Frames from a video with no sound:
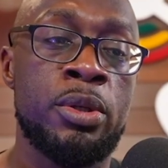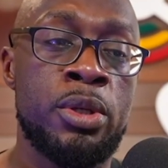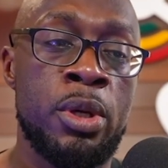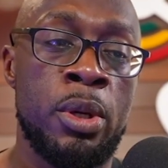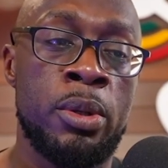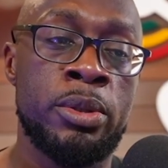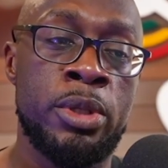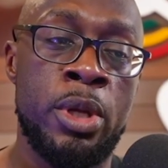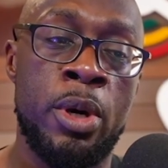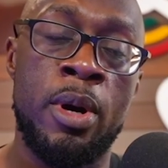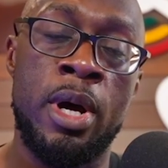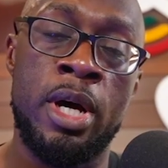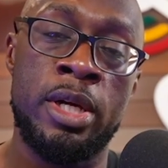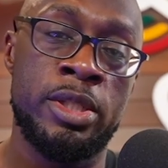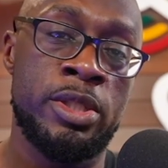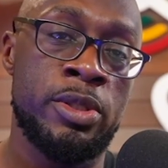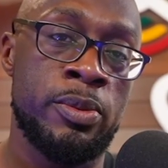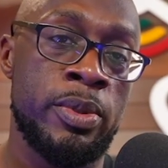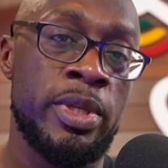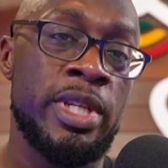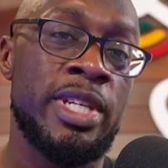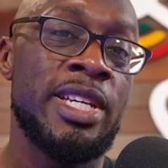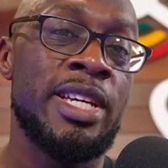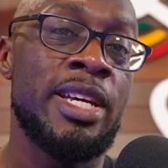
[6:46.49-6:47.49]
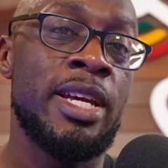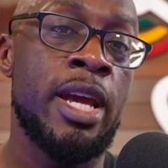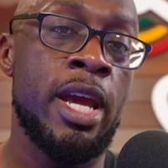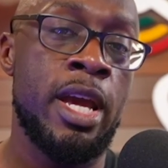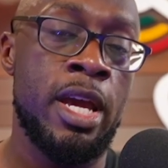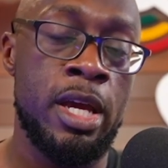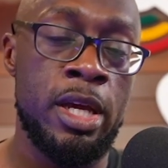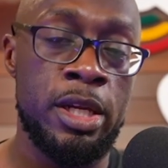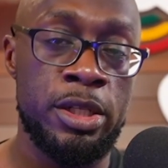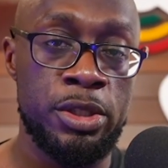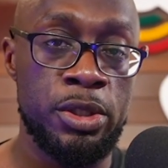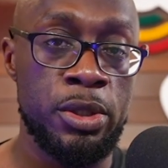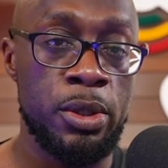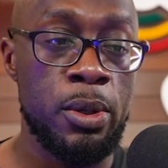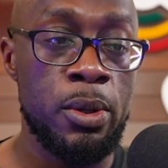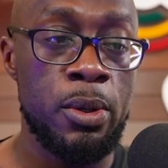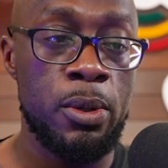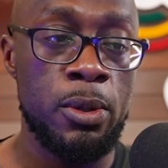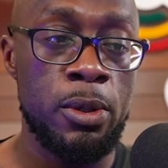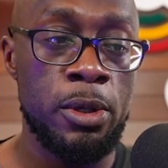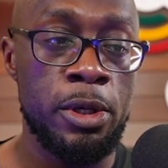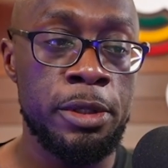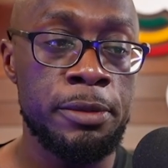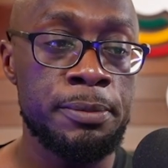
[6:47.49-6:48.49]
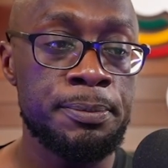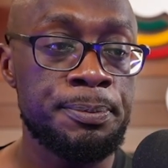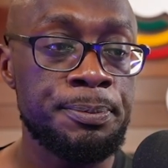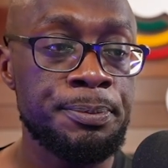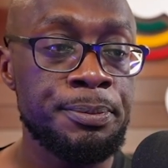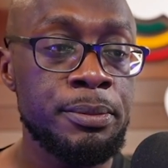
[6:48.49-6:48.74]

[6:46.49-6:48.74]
don't know how to engage your core.